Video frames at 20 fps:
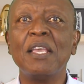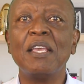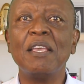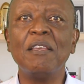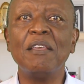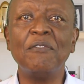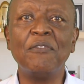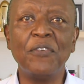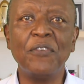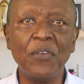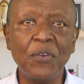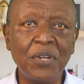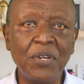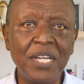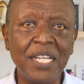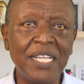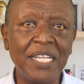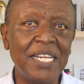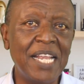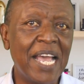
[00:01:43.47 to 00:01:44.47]
If you
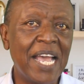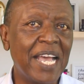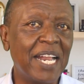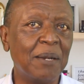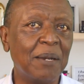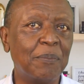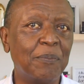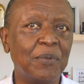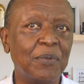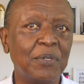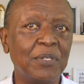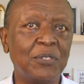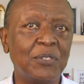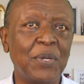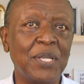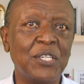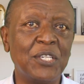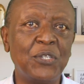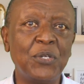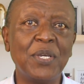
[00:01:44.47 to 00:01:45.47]
need help
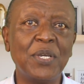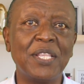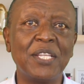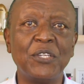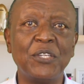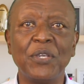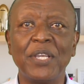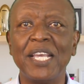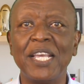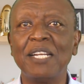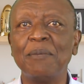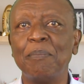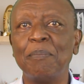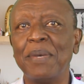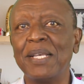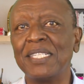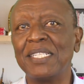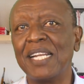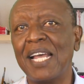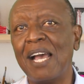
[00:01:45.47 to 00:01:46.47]
to ensure that you get
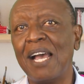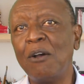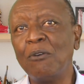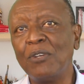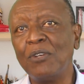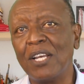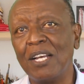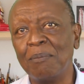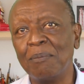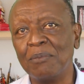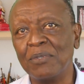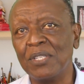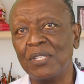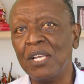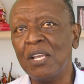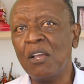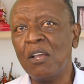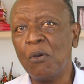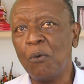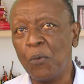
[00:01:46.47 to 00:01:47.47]
best outcomes
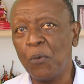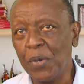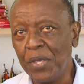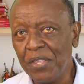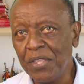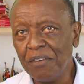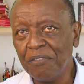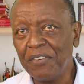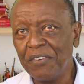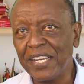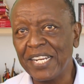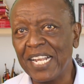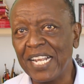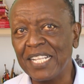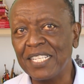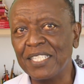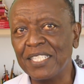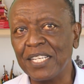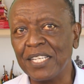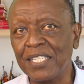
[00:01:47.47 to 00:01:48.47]
with your
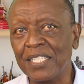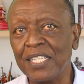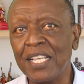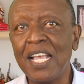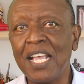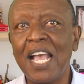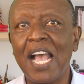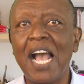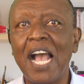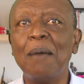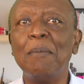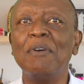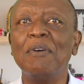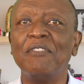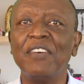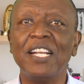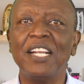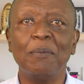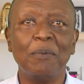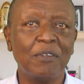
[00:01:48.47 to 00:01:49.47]
finances, I'm
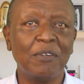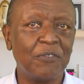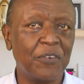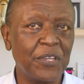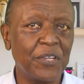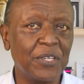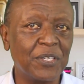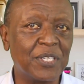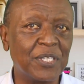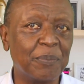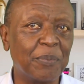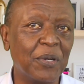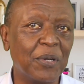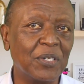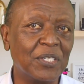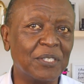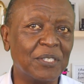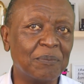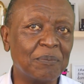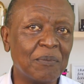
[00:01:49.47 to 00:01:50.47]
available for your
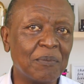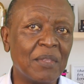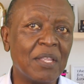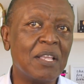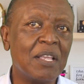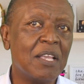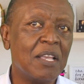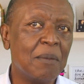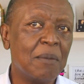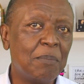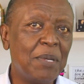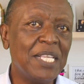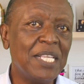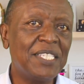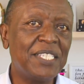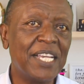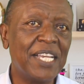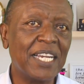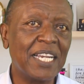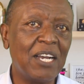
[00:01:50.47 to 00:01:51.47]
support.
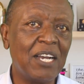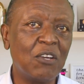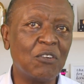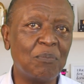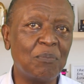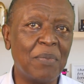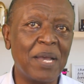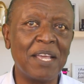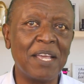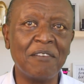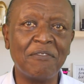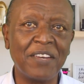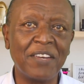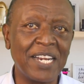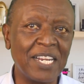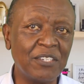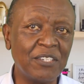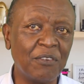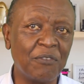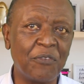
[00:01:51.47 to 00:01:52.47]
Please check out my
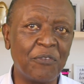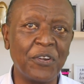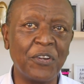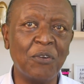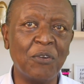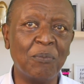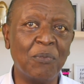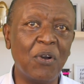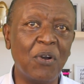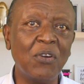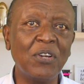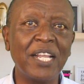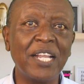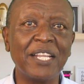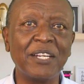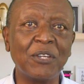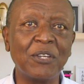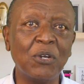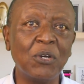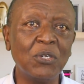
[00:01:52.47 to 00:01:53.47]
Financial Freedom
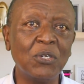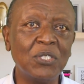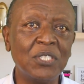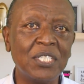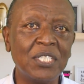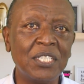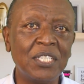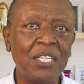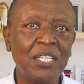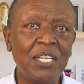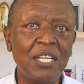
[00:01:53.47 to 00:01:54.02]
online course,